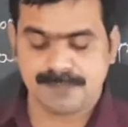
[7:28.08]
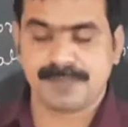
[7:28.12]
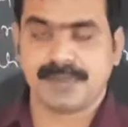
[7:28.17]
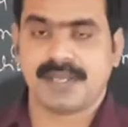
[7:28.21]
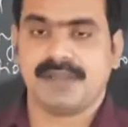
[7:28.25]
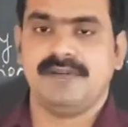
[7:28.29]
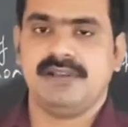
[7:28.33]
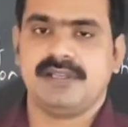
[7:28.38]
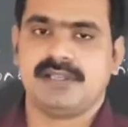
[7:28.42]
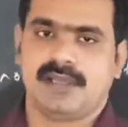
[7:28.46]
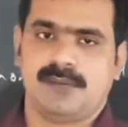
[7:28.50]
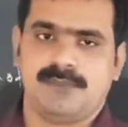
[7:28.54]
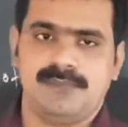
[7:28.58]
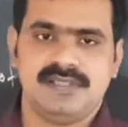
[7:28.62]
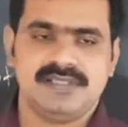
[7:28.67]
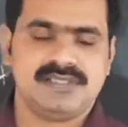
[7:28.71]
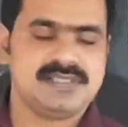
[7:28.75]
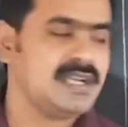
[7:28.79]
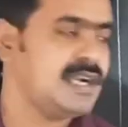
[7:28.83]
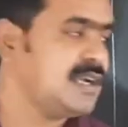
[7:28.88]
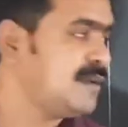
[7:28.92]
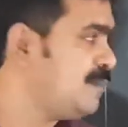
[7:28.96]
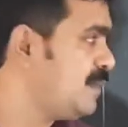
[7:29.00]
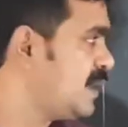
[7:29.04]
private company. It's
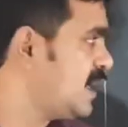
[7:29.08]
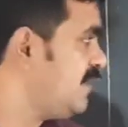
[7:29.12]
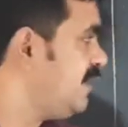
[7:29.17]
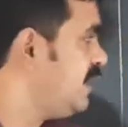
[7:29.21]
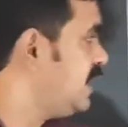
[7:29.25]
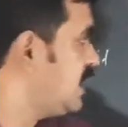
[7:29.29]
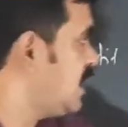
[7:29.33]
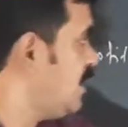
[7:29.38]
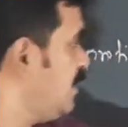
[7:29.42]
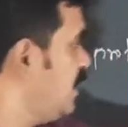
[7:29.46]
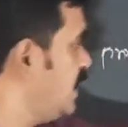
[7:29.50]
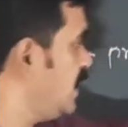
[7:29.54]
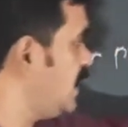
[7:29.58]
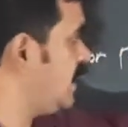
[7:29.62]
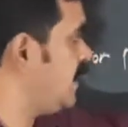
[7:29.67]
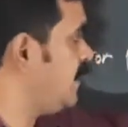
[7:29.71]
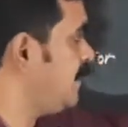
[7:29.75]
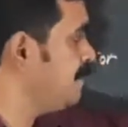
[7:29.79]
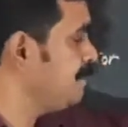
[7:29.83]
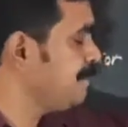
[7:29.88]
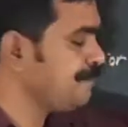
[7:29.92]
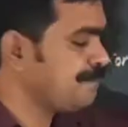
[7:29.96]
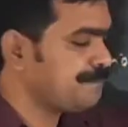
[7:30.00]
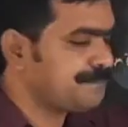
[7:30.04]
not a private
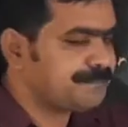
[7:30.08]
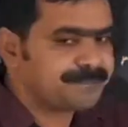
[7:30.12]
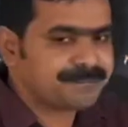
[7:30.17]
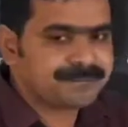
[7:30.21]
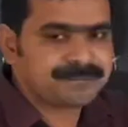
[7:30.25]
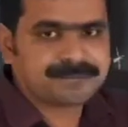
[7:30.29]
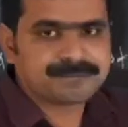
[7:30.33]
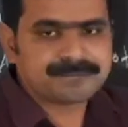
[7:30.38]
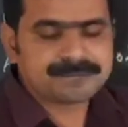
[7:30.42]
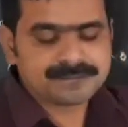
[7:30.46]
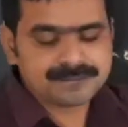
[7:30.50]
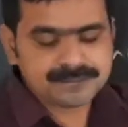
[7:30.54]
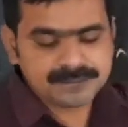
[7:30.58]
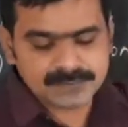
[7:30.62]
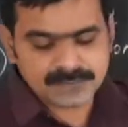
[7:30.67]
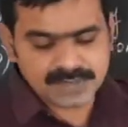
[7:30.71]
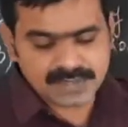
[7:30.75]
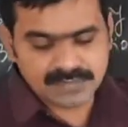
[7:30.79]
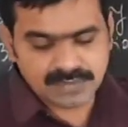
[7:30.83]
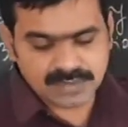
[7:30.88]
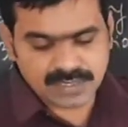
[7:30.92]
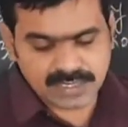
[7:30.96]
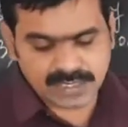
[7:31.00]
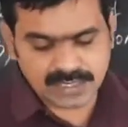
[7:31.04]
company.
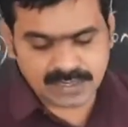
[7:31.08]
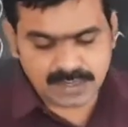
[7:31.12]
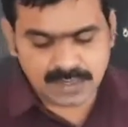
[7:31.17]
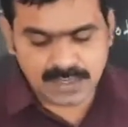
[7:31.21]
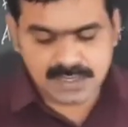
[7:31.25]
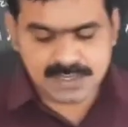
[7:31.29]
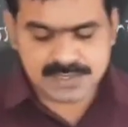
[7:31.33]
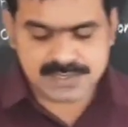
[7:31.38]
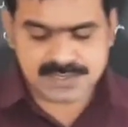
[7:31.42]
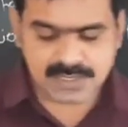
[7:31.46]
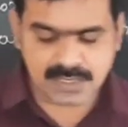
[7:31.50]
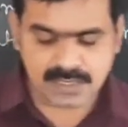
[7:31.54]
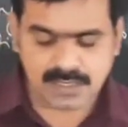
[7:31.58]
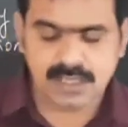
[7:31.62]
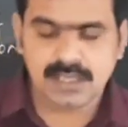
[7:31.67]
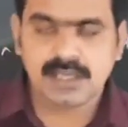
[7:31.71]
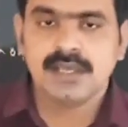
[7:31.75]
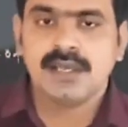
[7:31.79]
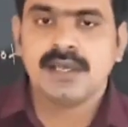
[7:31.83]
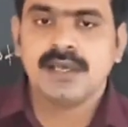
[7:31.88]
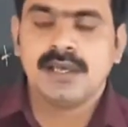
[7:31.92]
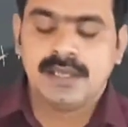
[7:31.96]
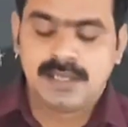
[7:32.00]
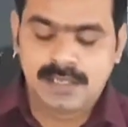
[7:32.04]
Okay,
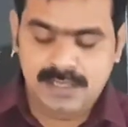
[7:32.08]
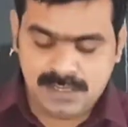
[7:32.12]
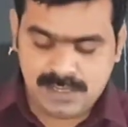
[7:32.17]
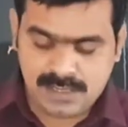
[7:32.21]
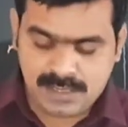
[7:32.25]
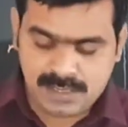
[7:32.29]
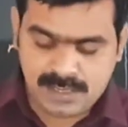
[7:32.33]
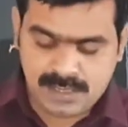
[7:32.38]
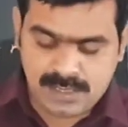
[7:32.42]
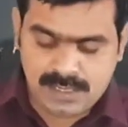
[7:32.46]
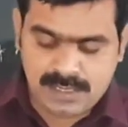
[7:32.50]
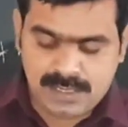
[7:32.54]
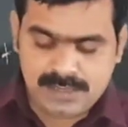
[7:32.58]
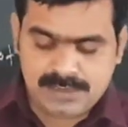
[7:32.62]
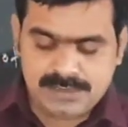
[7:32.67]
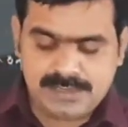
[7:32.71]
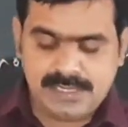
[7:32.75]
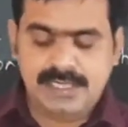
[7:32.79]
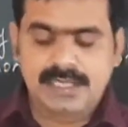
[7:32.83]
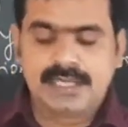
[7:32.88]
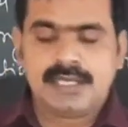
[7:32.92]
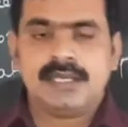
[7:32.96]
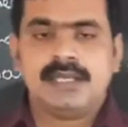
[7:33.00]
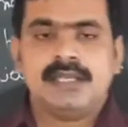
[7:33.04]
so
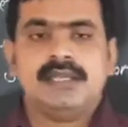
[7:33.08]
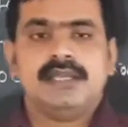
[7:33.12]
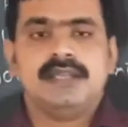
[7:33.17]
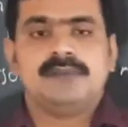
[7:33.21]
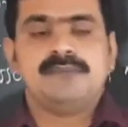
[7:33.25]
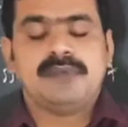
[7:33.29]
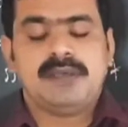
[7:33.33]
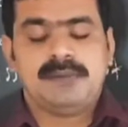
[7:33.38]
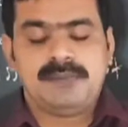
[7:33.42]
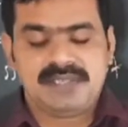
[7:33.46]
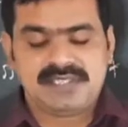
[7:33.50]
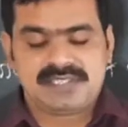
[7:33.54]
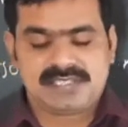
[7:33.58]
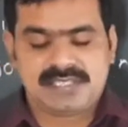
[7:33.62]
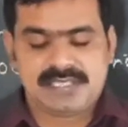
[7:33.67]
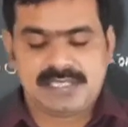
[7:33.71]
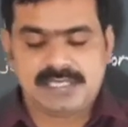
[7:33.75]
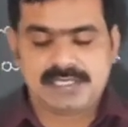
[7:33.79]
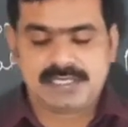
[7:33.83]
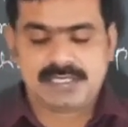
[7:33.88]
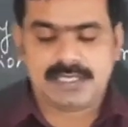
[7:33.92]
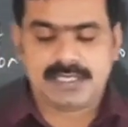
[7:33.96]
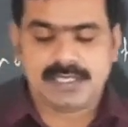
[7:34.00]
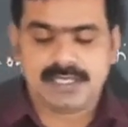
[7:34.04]
then it may be
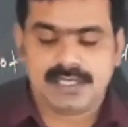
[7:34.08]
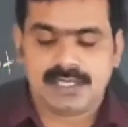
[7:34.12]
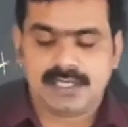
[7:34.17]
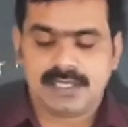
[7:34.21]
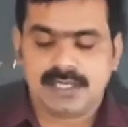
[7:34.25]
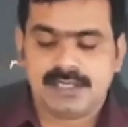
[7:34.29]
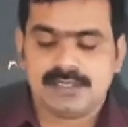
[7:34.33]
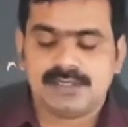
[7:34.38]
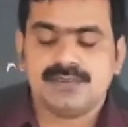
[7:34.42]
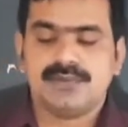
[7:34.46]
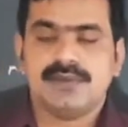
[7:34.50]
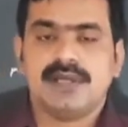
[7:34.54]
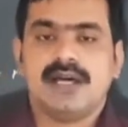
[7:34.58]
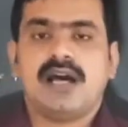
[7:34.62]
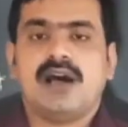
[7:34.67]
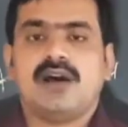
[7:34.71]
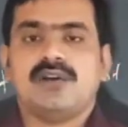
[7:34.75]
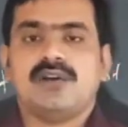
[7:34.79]
said to an